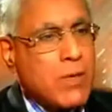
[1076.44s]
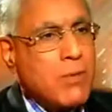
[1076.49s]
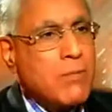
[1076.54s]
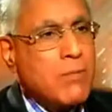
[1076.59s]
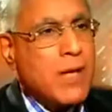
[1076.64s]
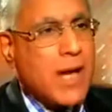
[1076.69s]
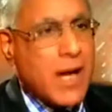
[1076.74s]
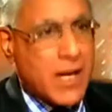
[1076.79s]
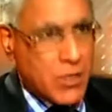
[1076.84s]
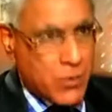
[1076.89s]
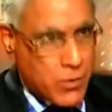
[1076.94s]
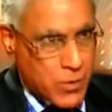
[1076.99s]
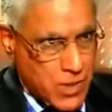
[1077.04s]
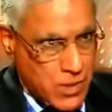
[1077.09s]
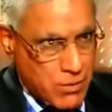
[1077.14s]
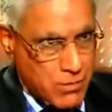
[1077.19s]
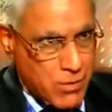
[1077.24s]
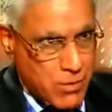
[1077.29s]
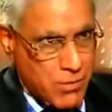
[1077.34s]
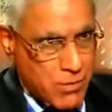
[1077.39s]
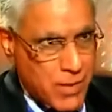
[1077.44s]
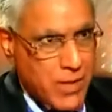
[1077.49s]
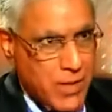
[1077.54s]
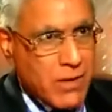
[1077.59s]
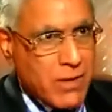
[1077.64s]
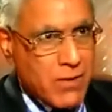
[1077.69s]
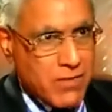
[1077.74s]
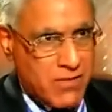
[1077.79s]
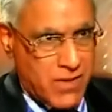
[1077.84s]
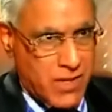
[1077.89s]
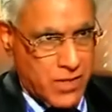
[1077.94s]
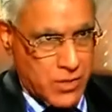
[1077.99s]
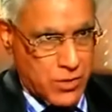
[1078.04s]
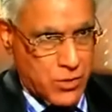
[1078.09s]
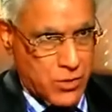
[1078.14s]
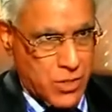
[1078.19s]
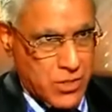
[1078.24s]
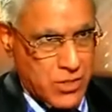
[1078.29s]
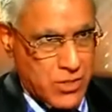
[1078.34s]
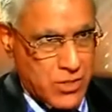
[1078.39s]
we will be adequately prepared,
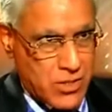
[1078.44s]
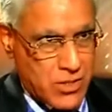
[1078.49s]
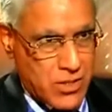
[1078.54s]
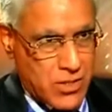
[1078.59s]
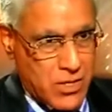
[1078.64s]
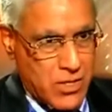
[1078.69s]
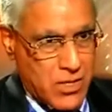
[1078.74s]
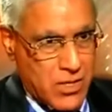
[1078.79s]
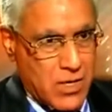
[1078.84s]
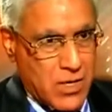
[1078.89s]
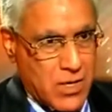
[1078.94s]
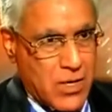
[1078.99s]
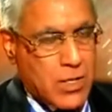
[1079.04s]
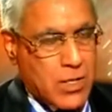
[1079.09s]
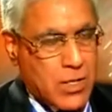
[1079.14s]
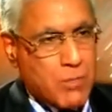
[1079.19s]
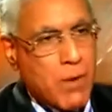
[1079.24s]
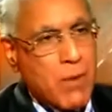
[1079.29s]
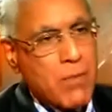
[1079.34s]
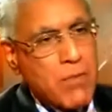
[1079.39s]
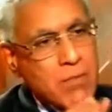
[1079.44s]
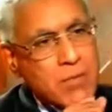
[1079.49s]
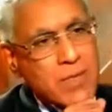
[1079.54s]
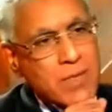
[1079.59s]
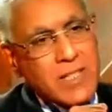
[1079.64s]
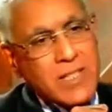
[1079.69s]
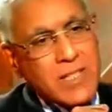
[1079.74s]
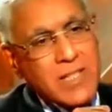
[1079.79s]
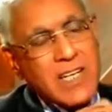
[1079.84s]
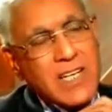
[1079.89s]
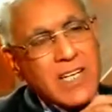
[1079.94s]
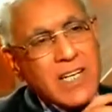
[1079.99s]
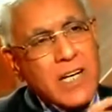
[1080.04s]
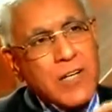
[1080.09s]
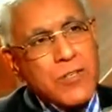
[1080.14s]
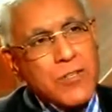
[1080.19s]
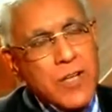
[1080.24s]
fingers crossed. The problem is that in a